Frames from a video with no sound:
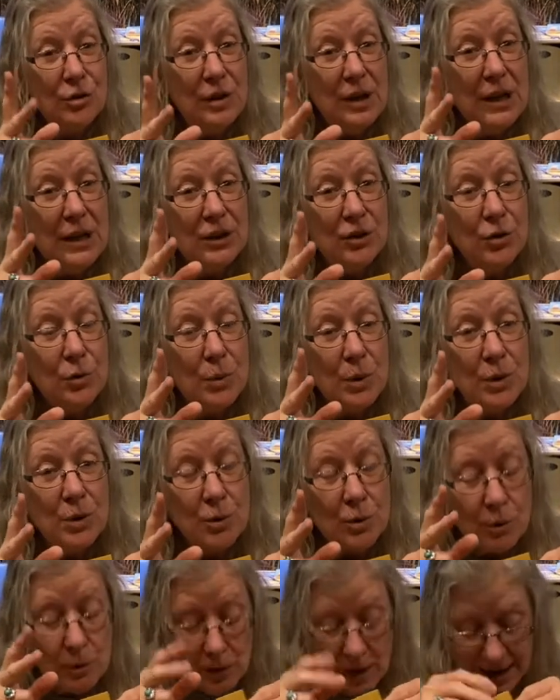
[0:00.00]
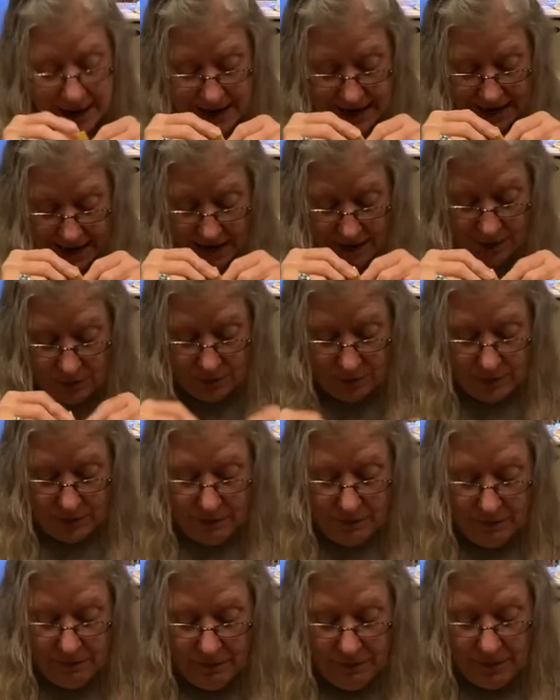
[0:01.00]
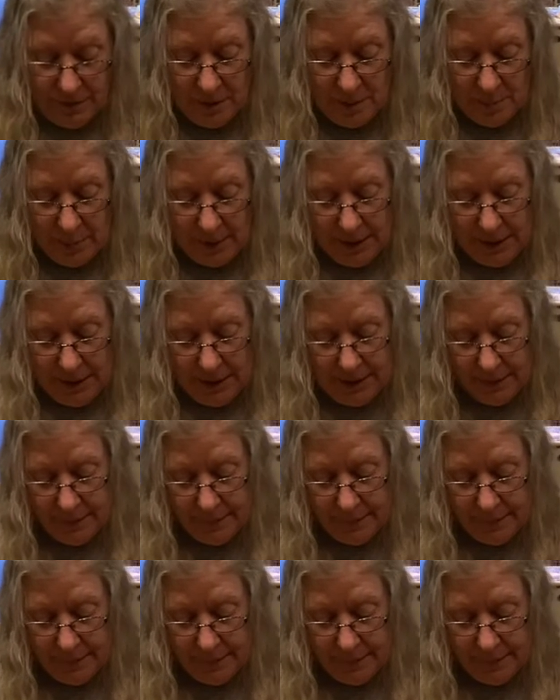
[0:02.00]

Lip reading: into a triangle for the beak.